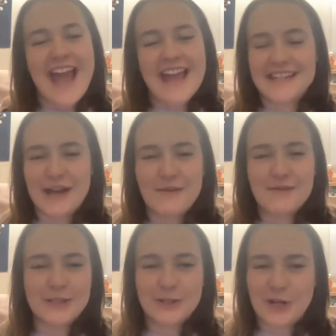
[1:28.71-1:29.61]
and as I
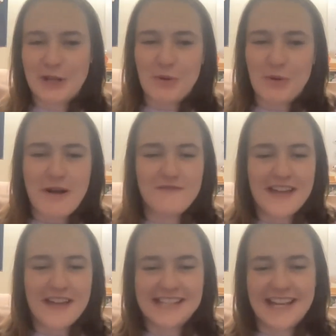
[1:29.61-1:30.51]
was learning more about
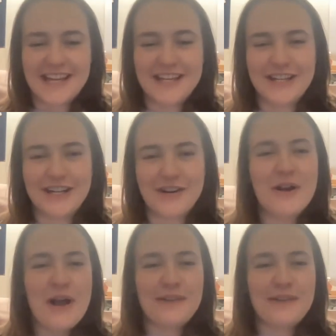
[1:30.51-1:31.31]
investing and, you know,